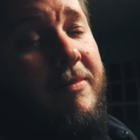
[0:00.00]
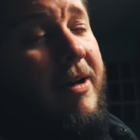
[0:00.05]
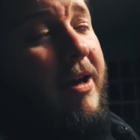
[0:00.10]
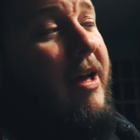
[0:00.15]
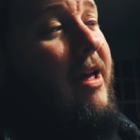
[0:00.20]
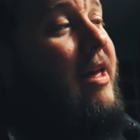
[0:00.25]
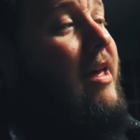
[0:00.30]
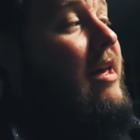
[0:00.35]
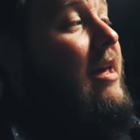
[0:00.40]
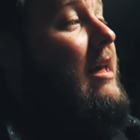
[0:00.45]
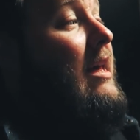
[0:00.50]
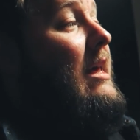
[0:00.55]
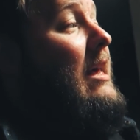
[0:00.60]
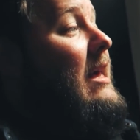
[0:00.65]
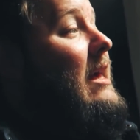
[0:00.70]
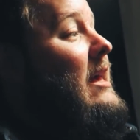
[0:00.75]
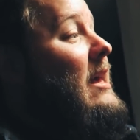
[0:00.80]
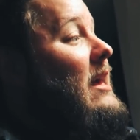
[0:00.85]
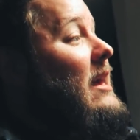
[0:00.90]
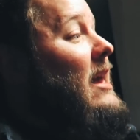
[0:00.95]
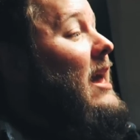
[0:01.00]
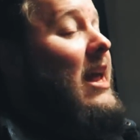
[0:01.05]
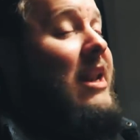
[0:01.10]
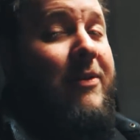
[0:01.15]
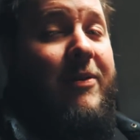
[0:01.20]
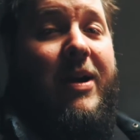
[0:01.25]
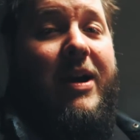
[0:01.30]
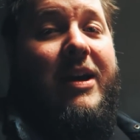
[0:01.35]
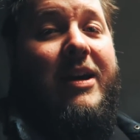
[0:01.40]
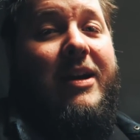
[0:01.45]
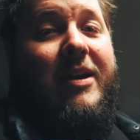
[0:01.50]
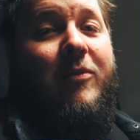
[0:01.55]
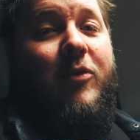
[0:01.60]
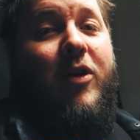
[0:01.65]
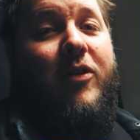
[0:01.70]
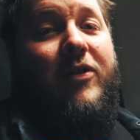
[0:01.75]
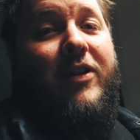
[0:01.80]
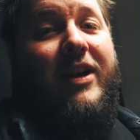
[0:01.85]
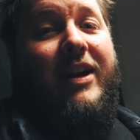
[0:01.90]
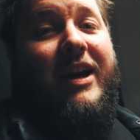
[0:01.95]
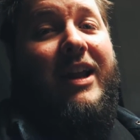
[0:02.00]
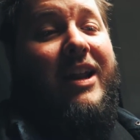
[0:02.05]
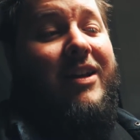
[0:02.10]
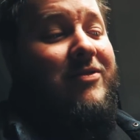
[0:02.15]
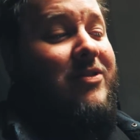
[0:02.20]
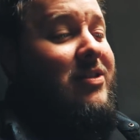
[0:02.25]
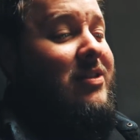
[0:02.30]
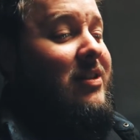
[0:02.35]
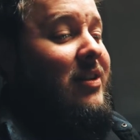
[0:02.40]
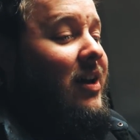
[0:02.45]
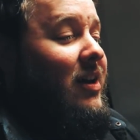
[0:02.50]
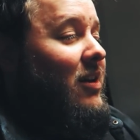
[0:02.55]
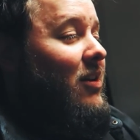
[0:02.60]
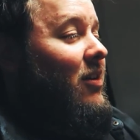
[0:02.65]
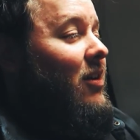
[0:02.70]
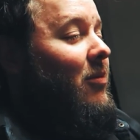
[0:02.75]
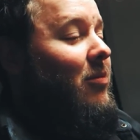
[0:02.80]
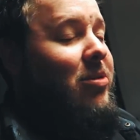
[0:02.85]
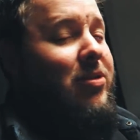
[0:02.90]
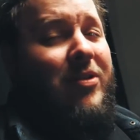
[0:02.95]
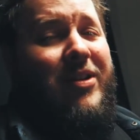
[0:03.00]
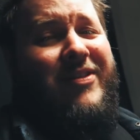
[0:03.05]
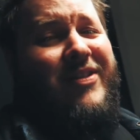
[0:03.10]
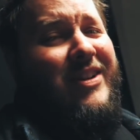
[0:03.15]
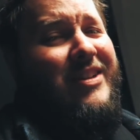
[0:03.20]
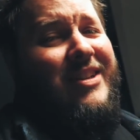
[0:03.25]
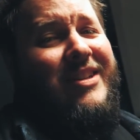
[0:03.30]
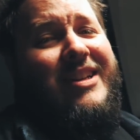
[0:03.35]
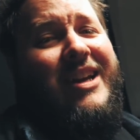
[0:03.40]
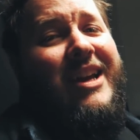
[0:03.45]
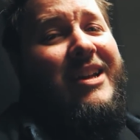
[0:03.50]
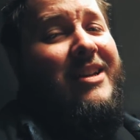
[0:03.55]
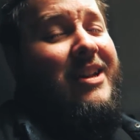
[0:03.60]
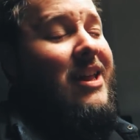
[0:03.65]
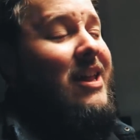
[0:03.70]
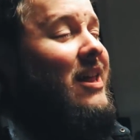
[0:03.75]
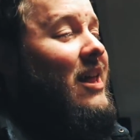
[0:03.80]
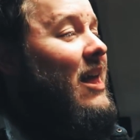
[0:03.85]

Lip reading: But anyway, I'm waffling and I've just like gone up 3 flights of stairs.